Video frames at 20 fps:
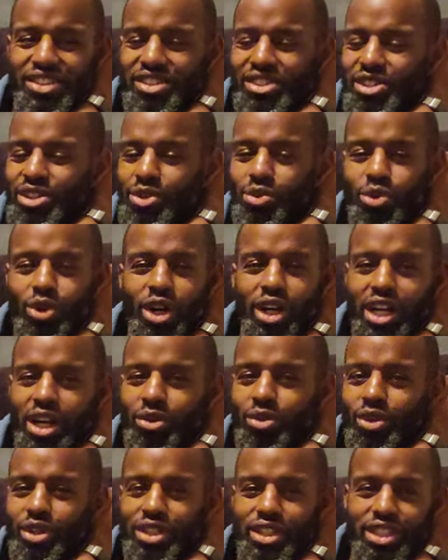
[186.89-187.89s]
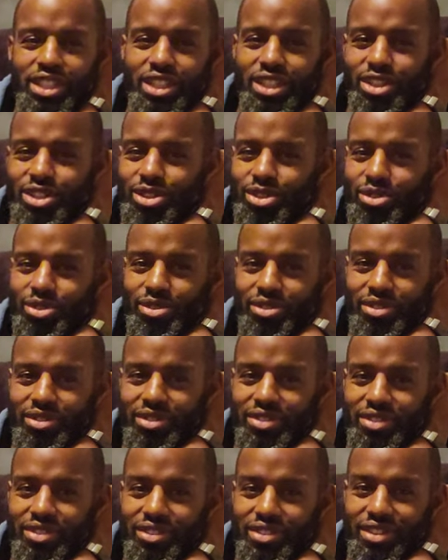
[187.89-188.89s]
Okay, well, the rest is for tomorrow
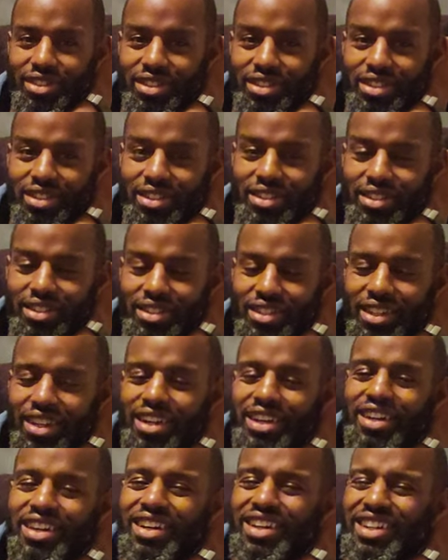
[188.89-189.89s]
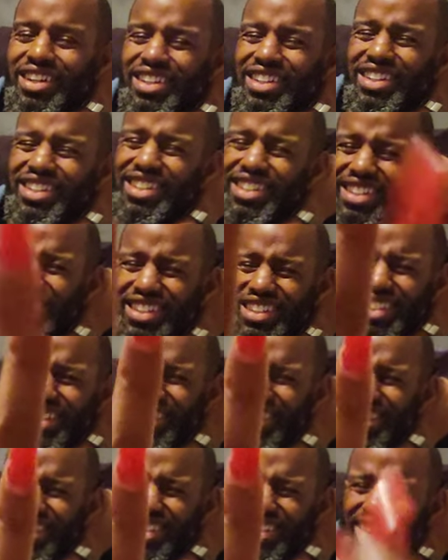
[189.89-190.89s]
because my hand's aching.
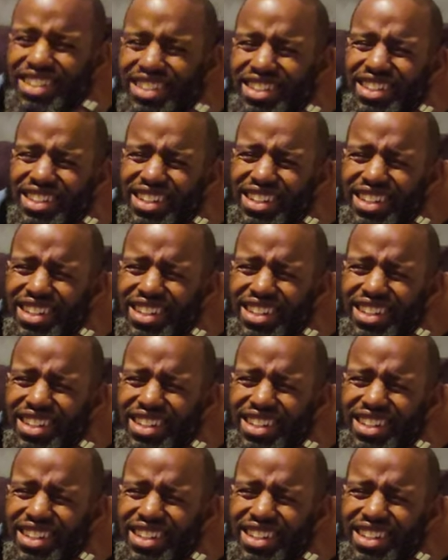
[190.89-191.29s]
Peace out.